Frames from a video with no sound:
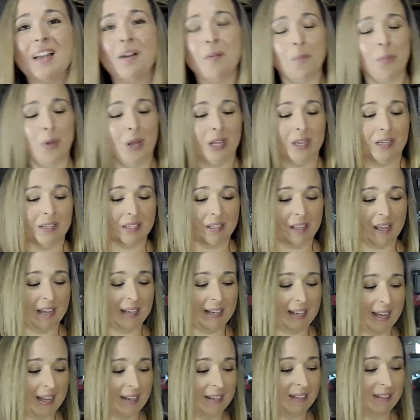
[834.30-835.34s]
But
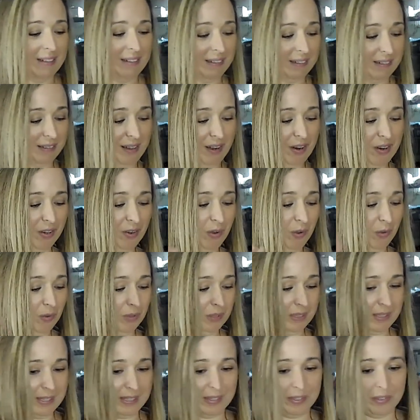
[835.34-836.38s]
again, our goal
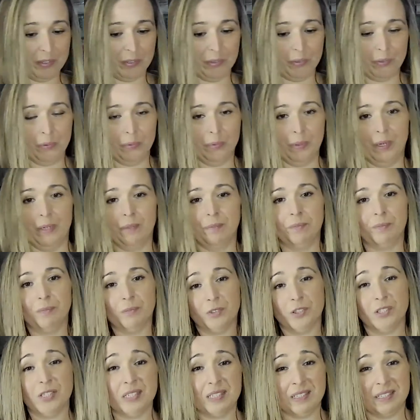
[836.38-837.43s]
is to
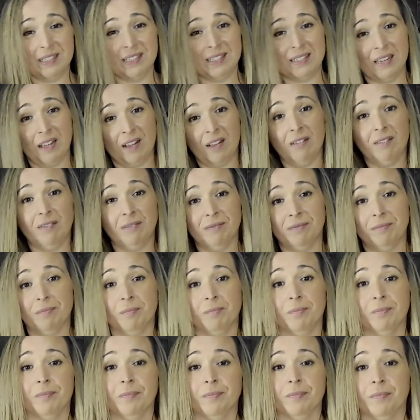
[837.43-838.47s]
just to sell
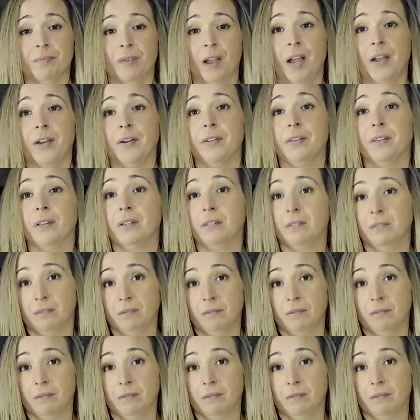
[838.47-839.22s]
higher than